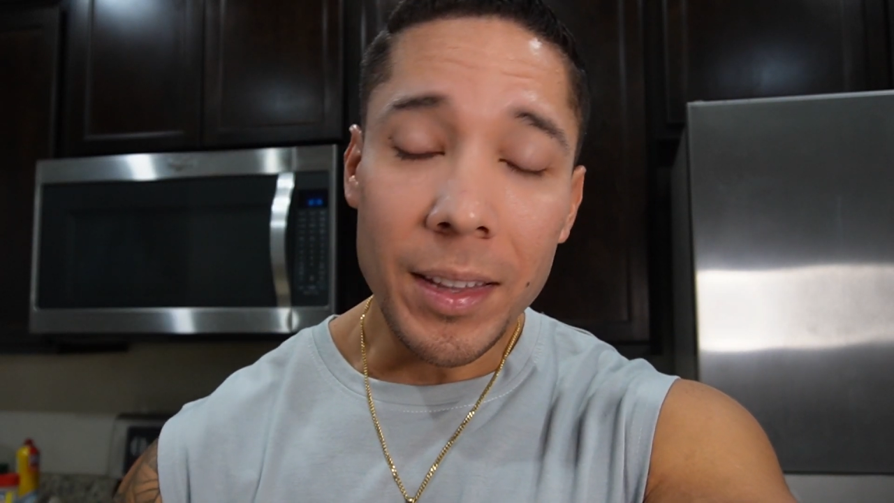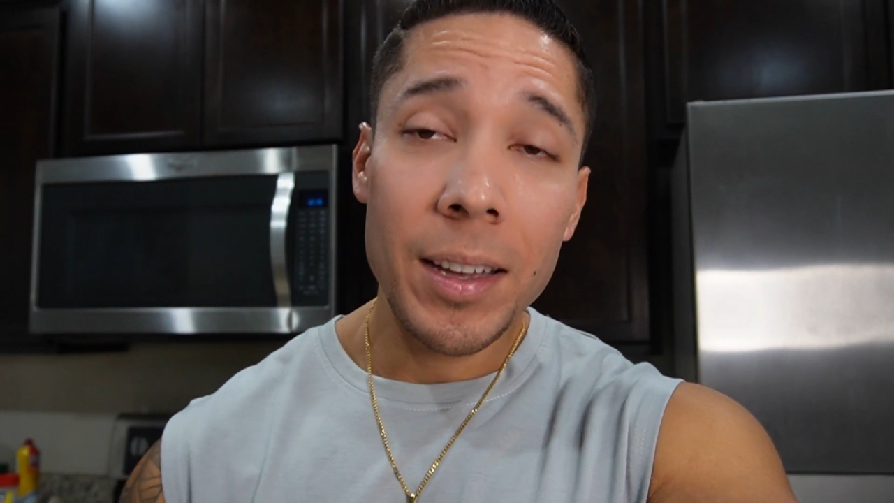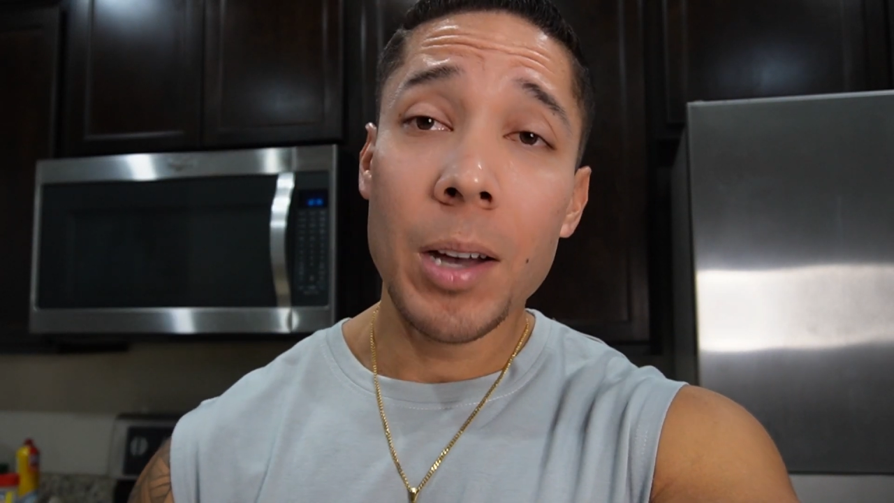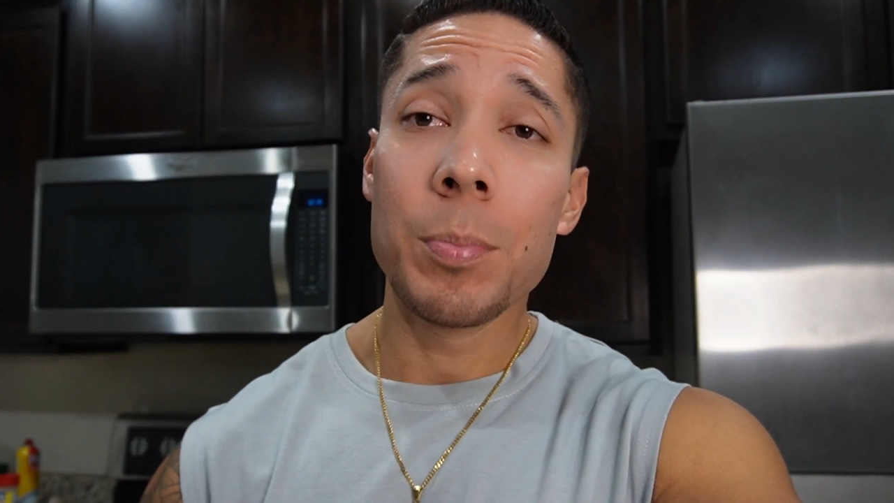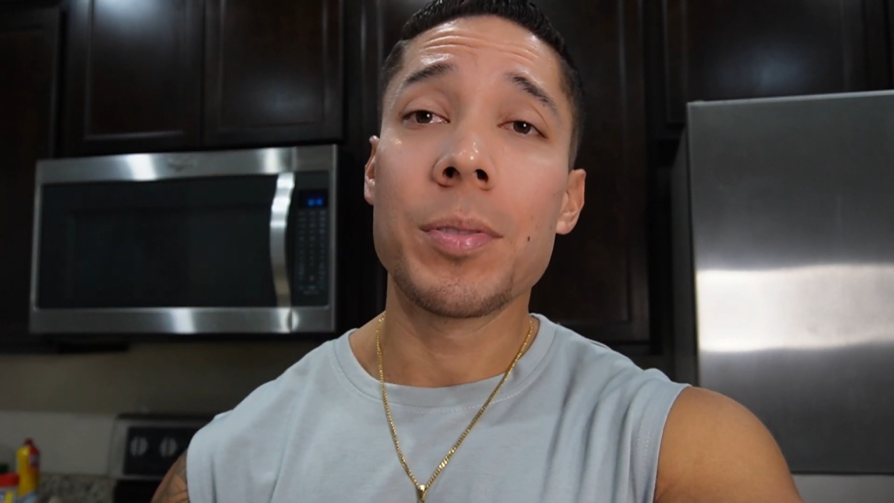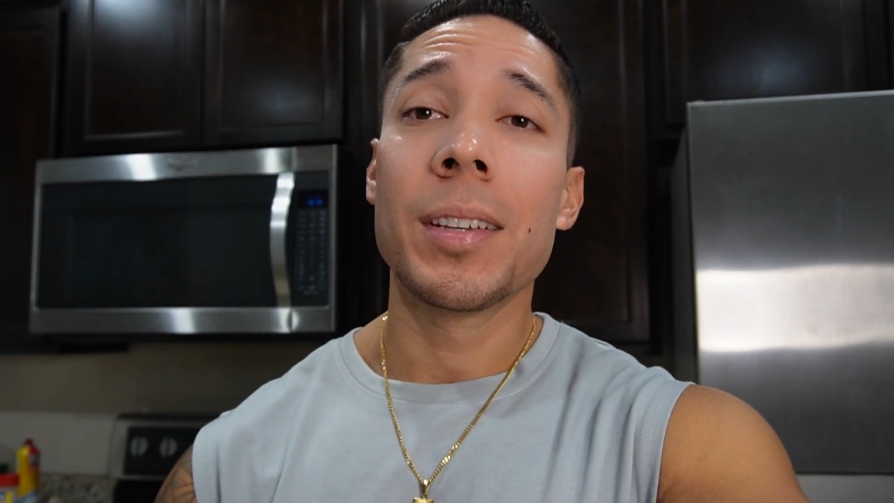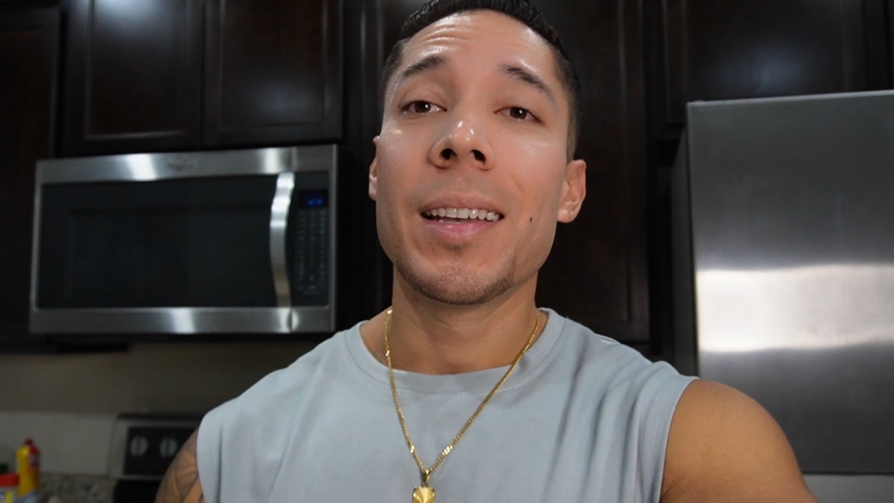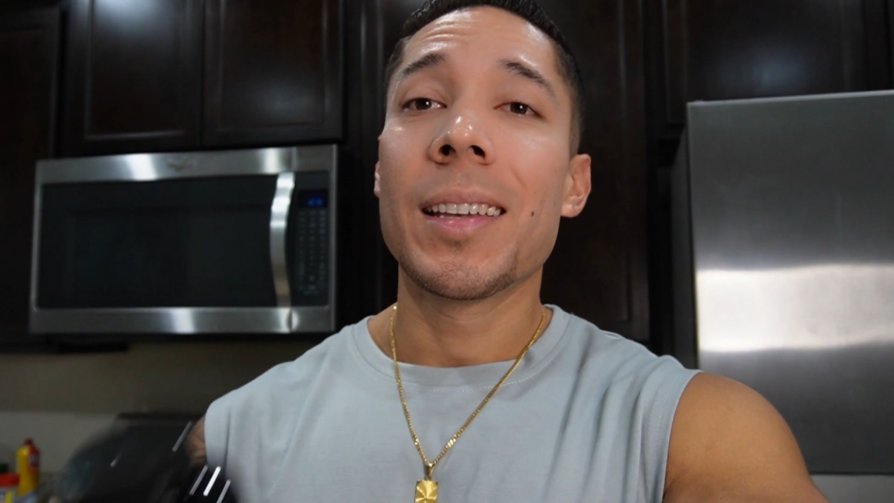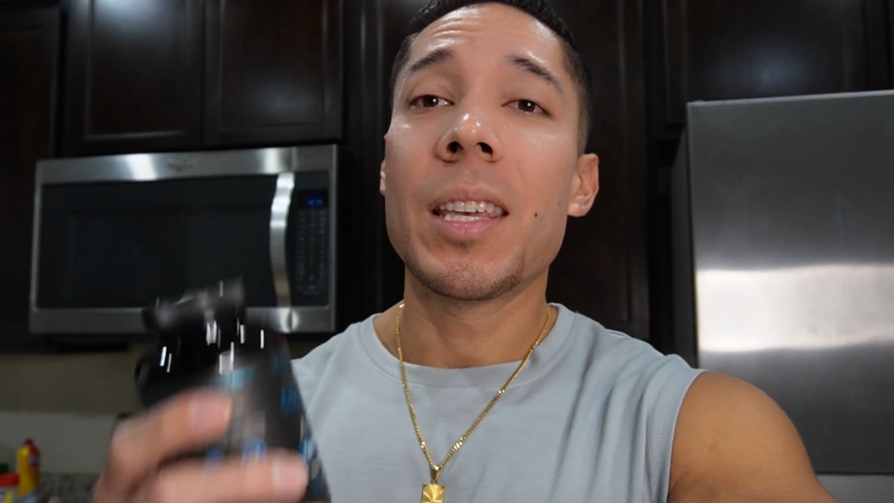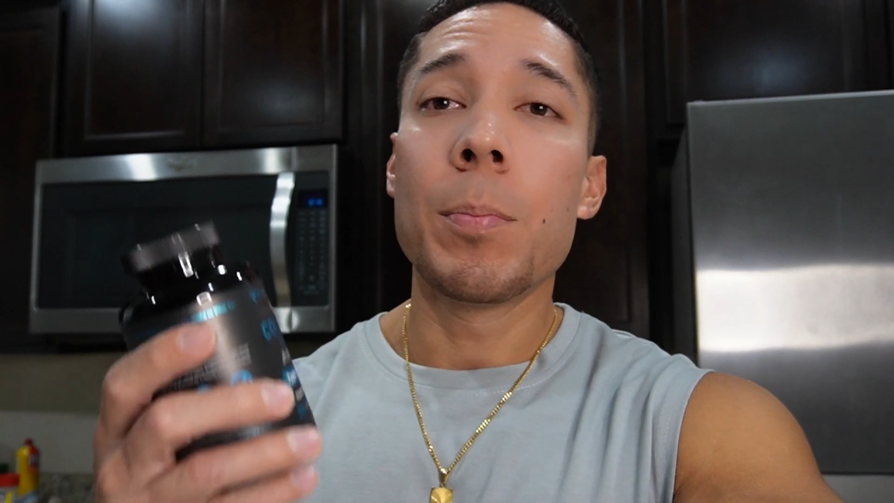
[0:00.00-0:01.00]
Helps
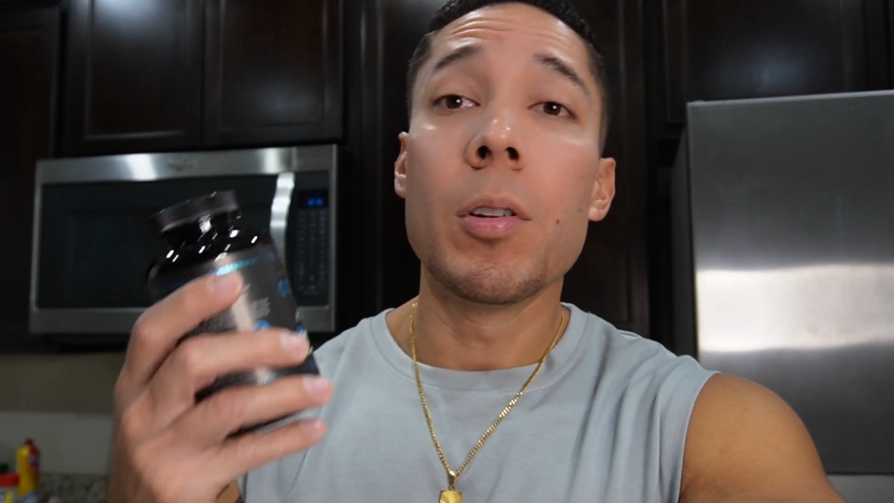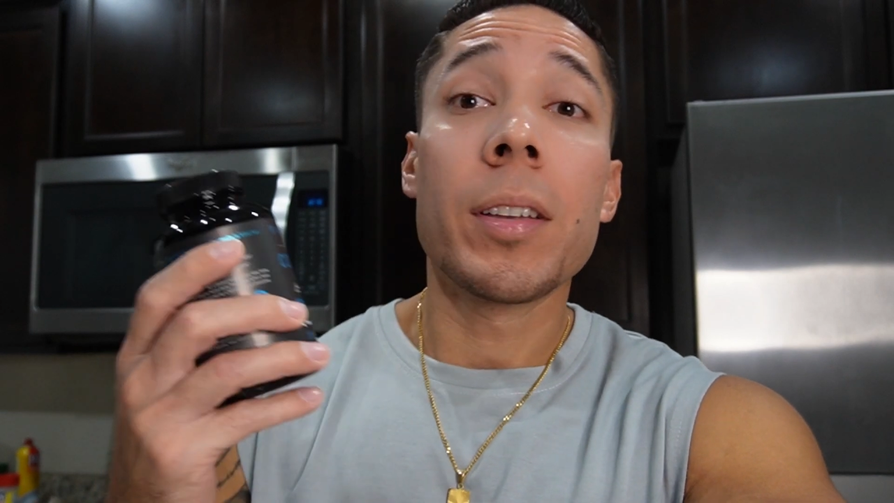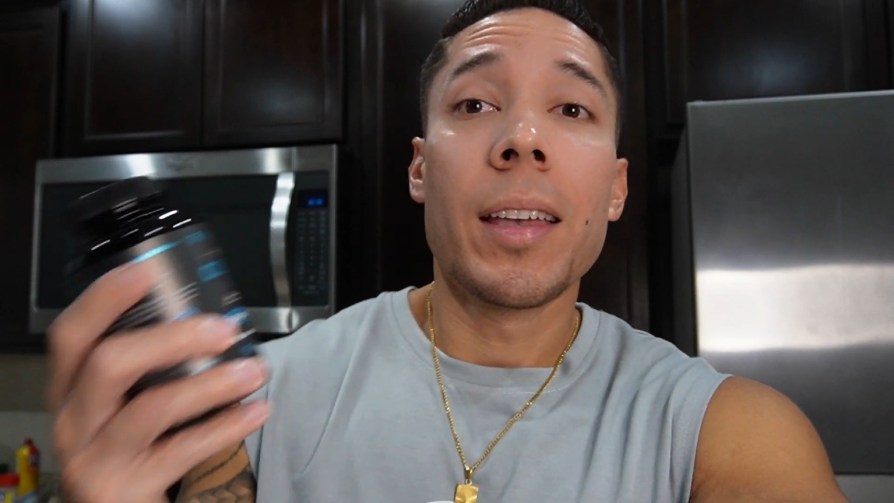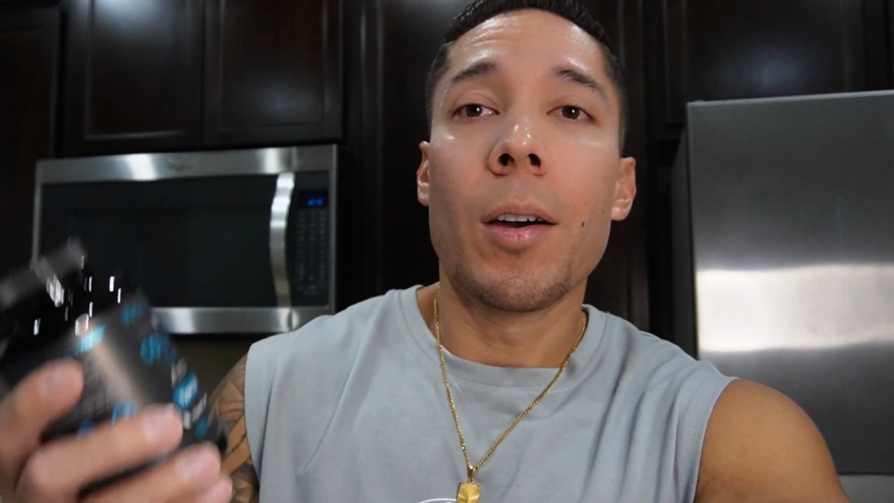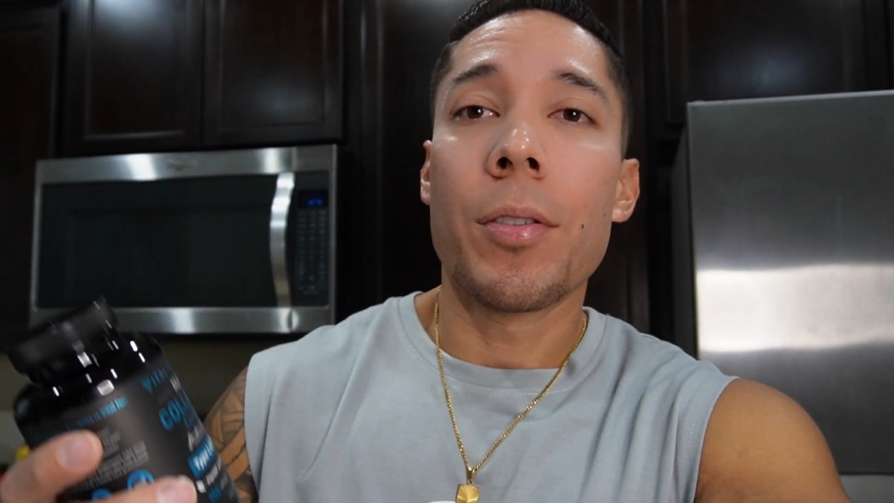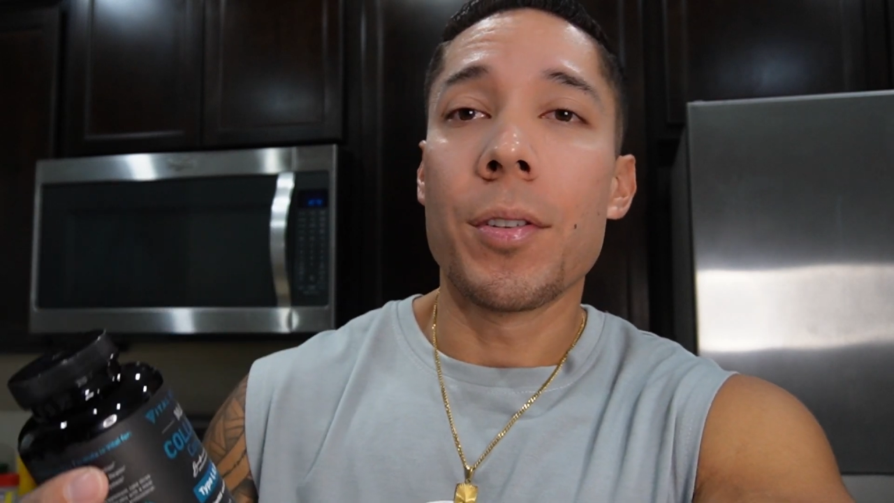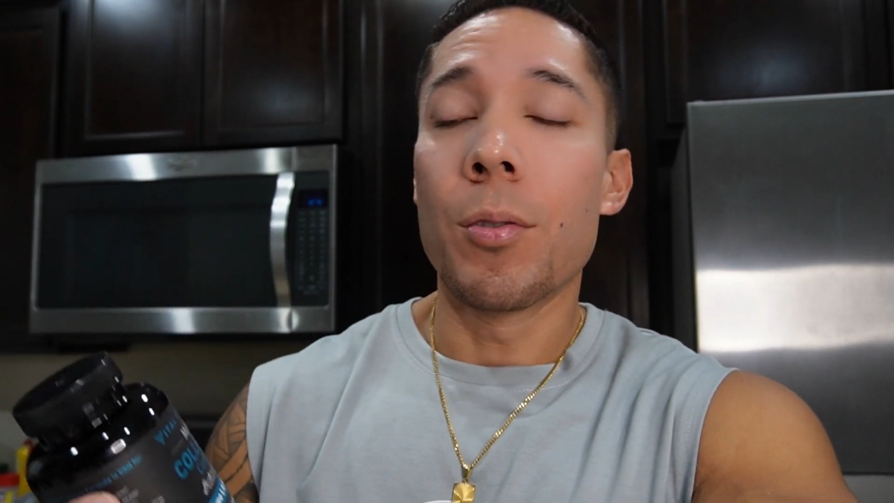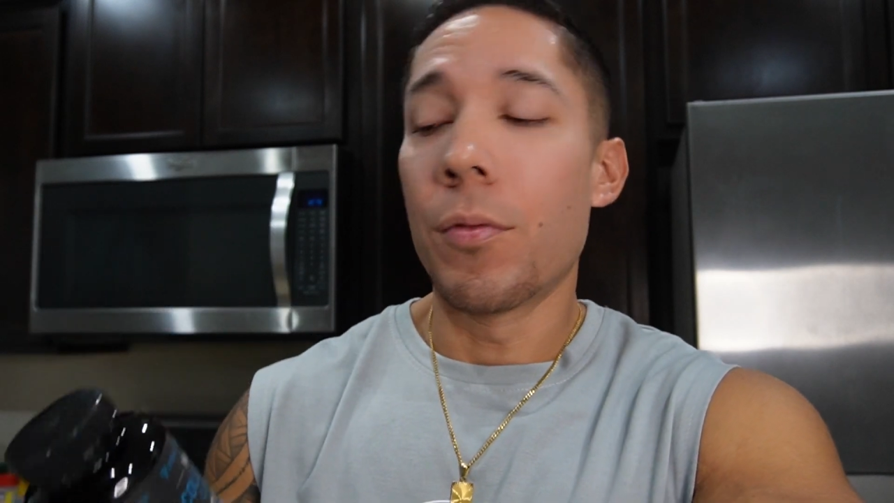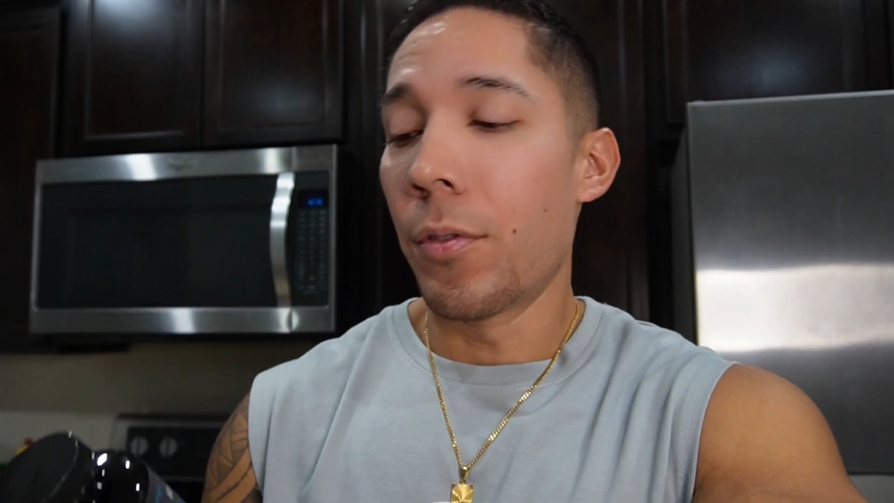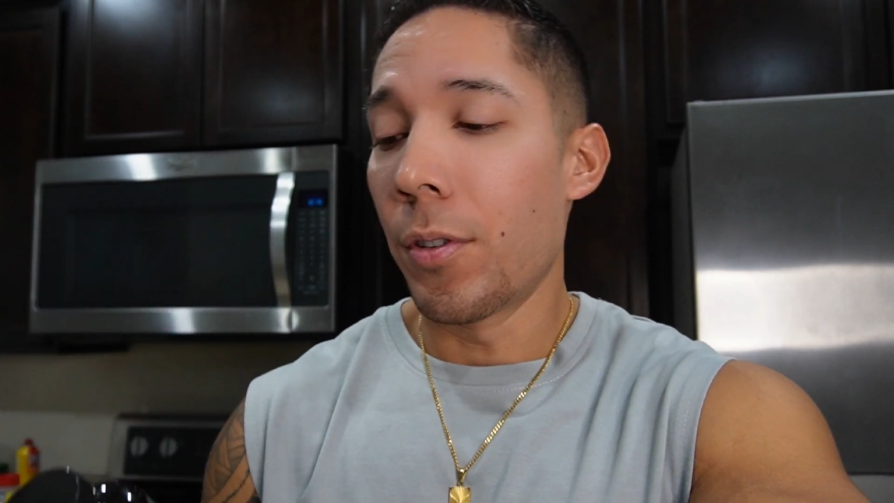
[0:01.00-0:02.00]
keep you looking healthier
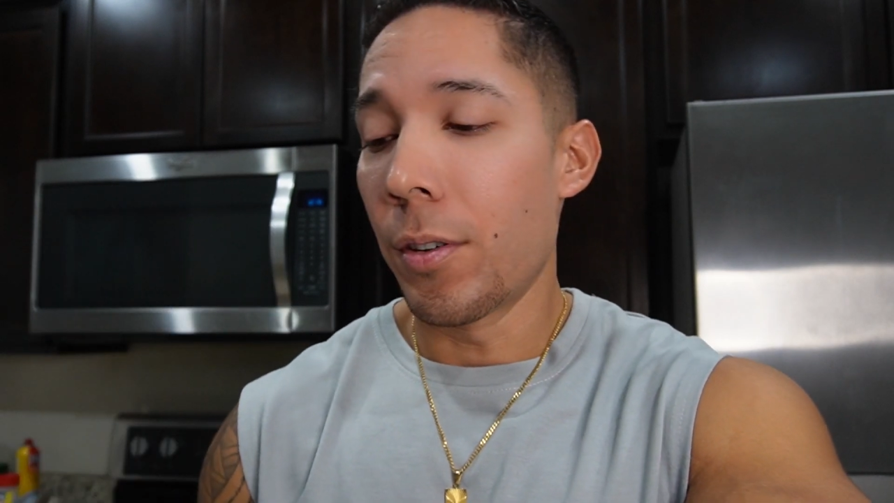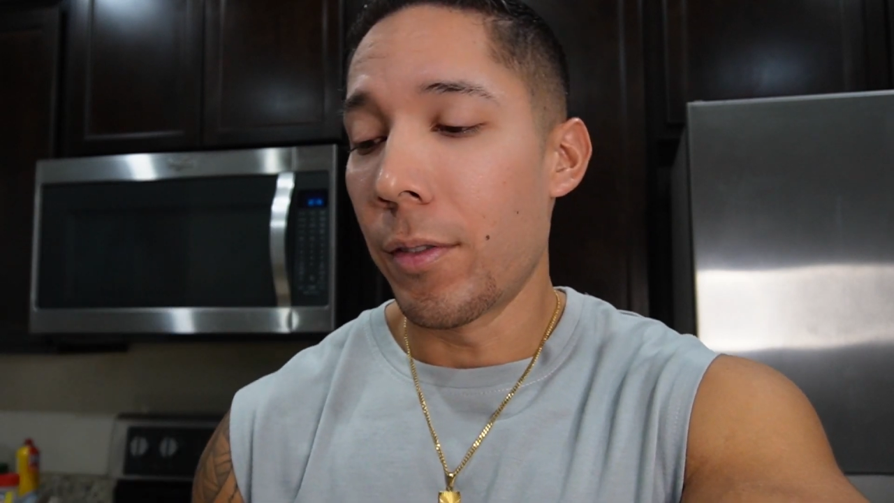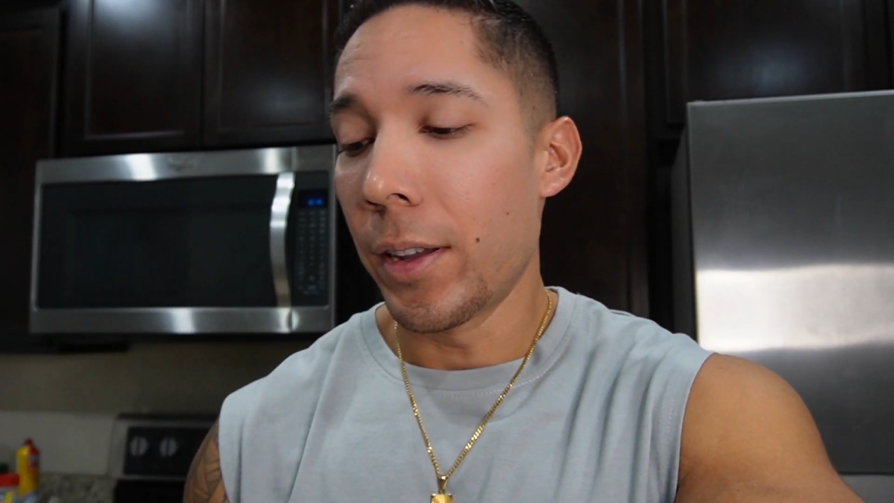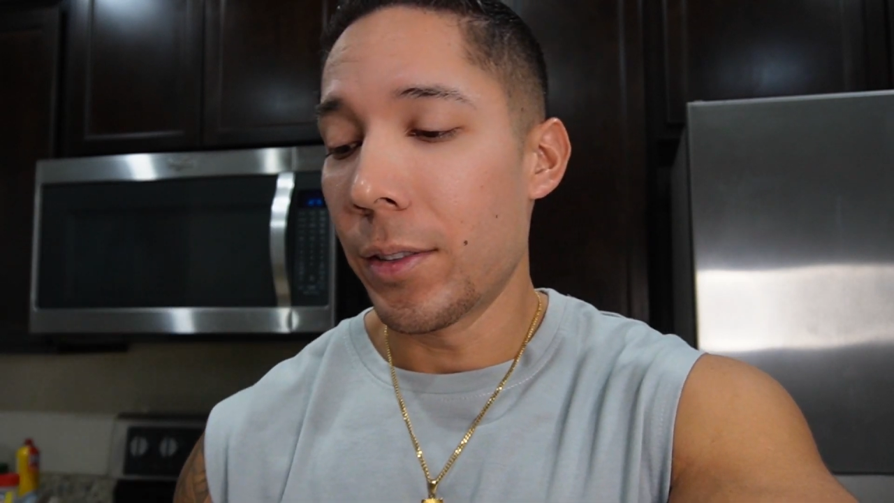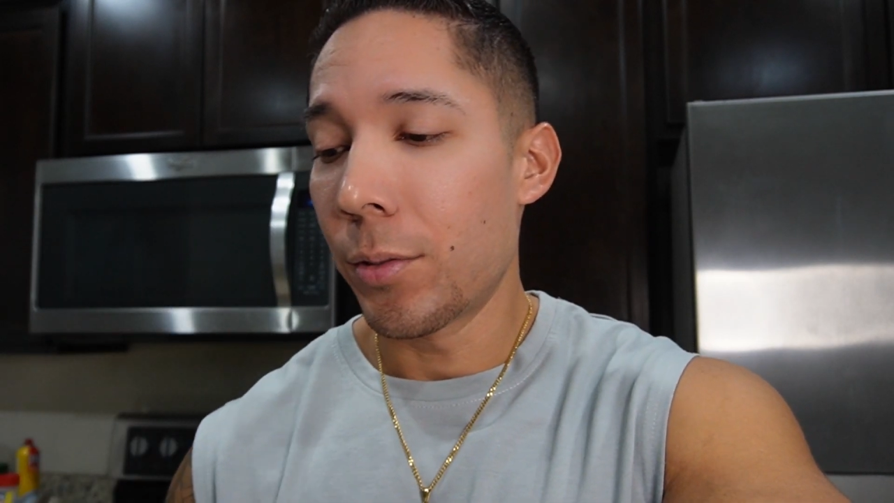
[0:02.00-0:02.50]
overall, right?